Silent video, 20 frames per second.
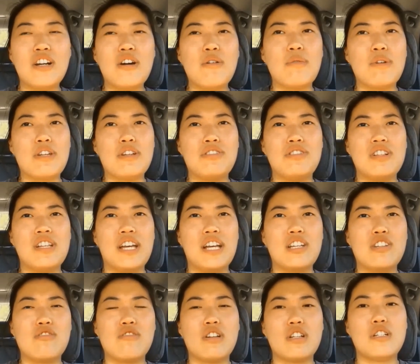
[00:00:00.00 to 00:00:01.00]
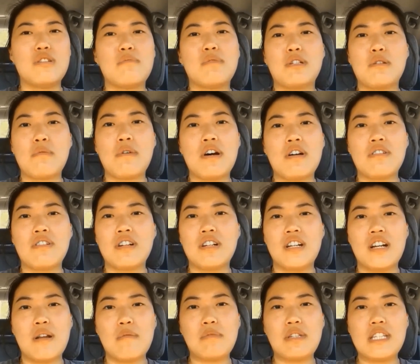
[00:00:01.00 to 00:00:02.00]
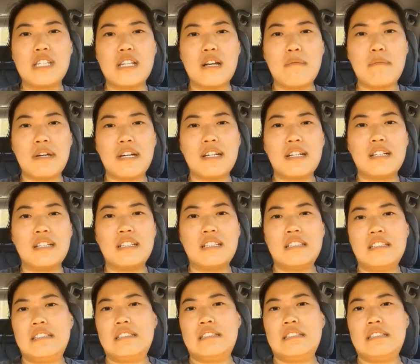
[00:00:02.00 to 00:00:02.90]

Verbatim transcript: you know, when you like drink too much water on an empty stomach.